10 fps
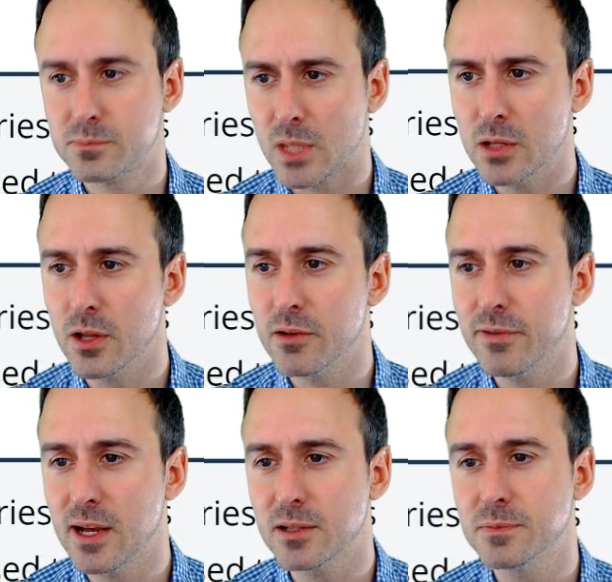Non
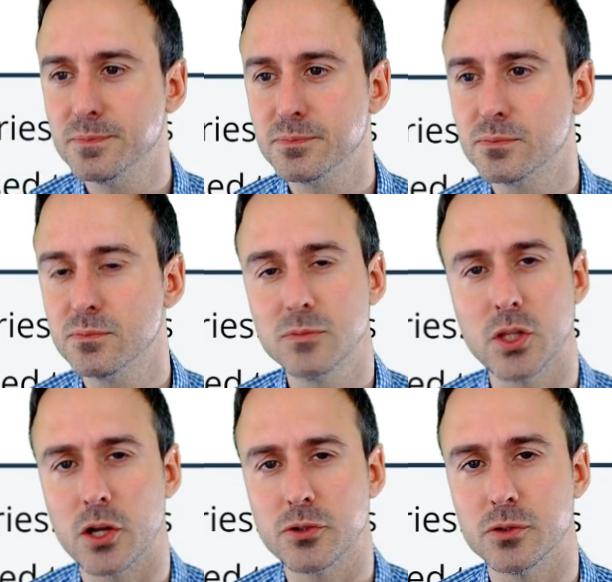fact,
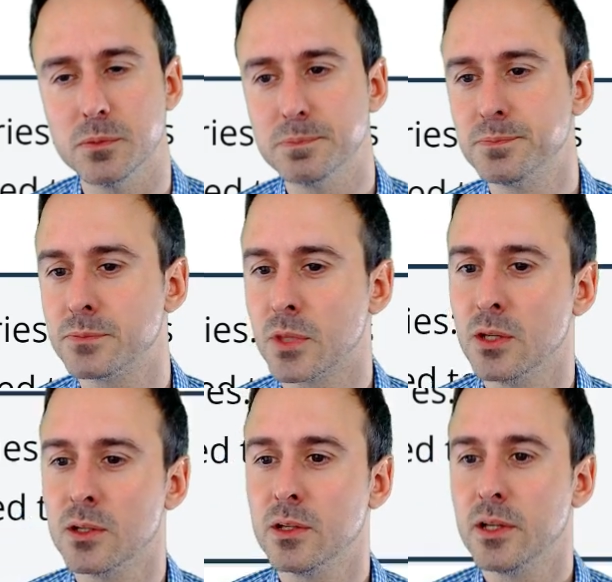not true.
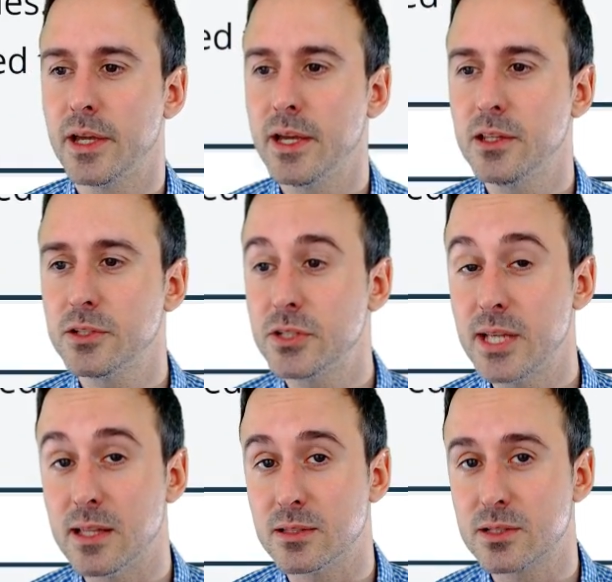English
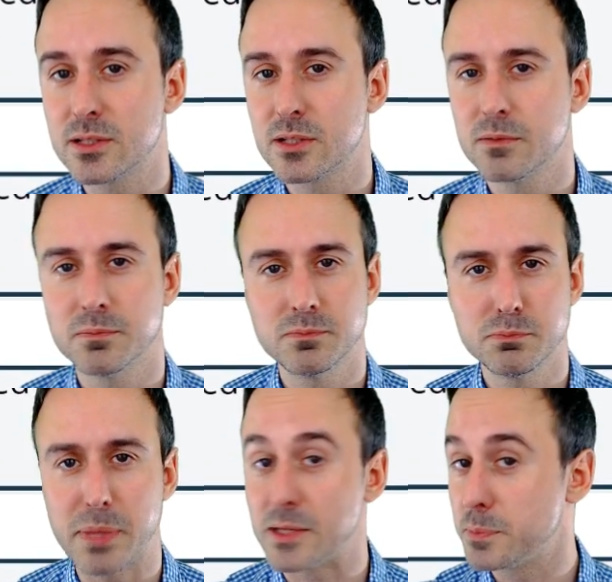tense,
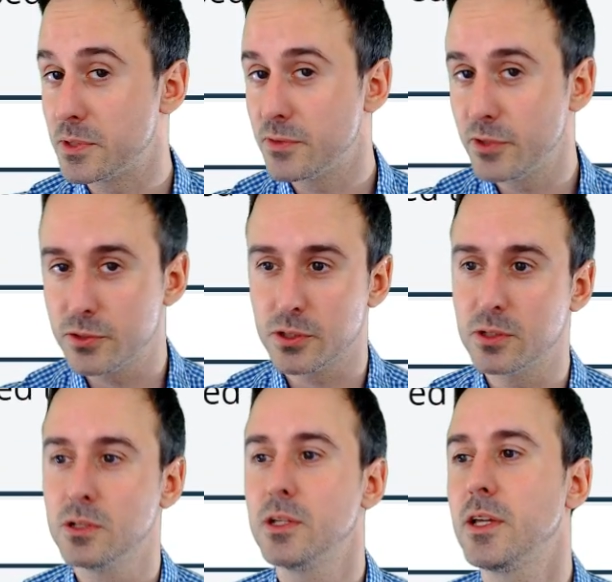past, present, future,
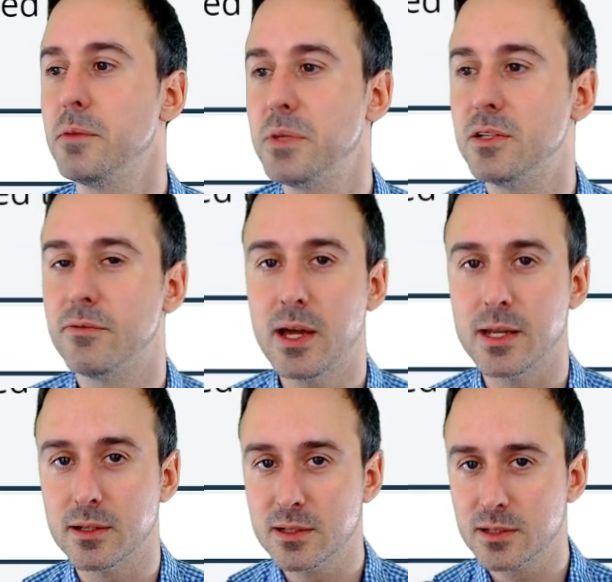can be
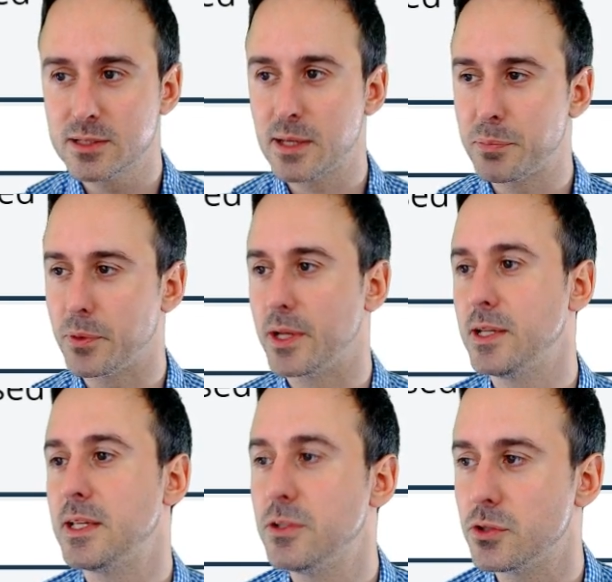divided,
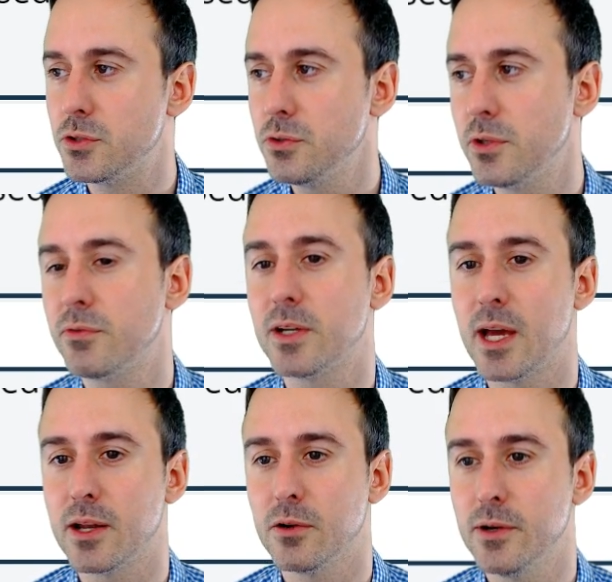separated into two different
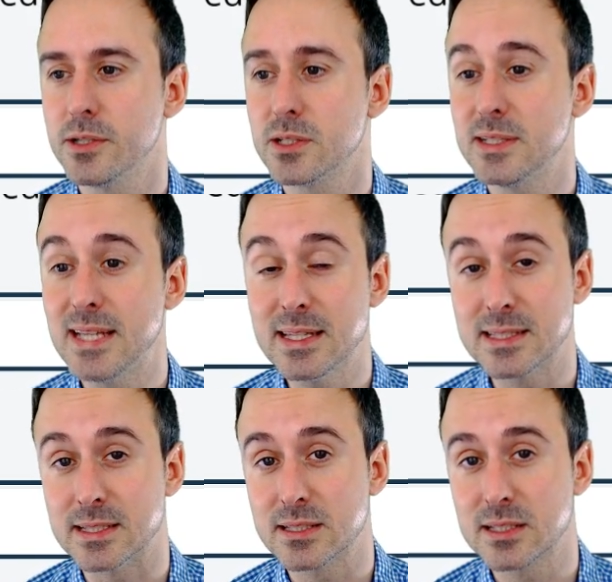categories
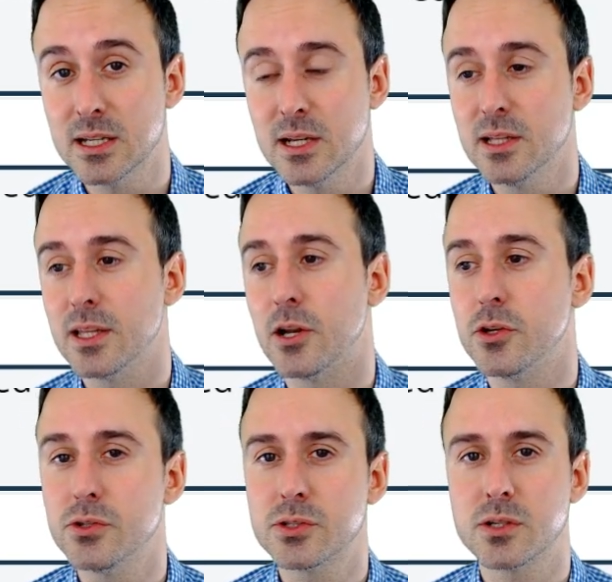tenses that are
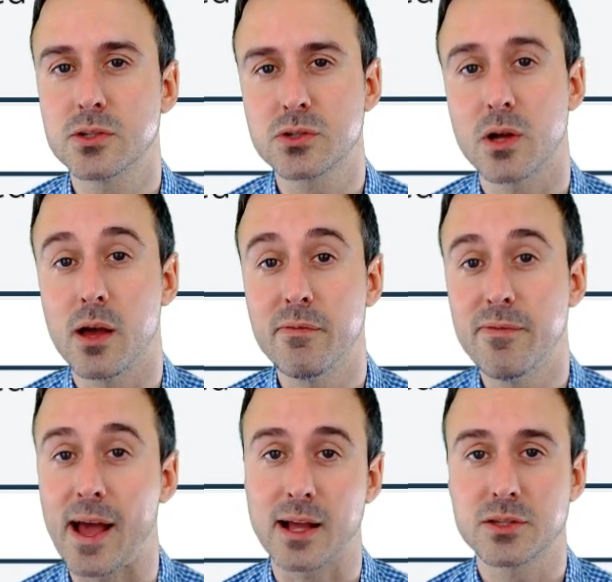used to describe
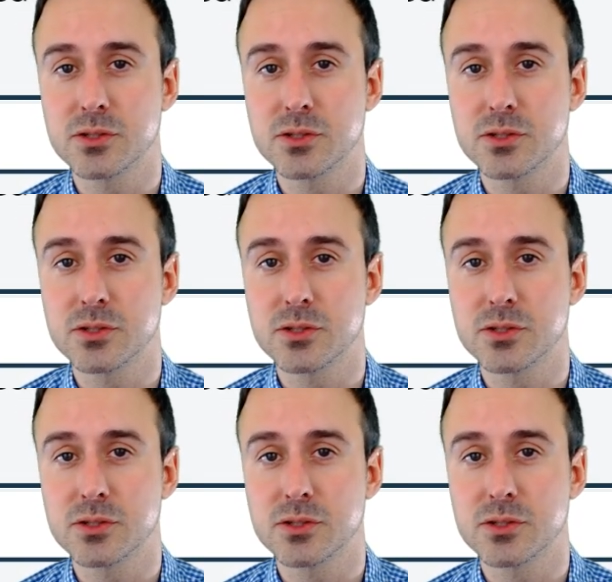facts,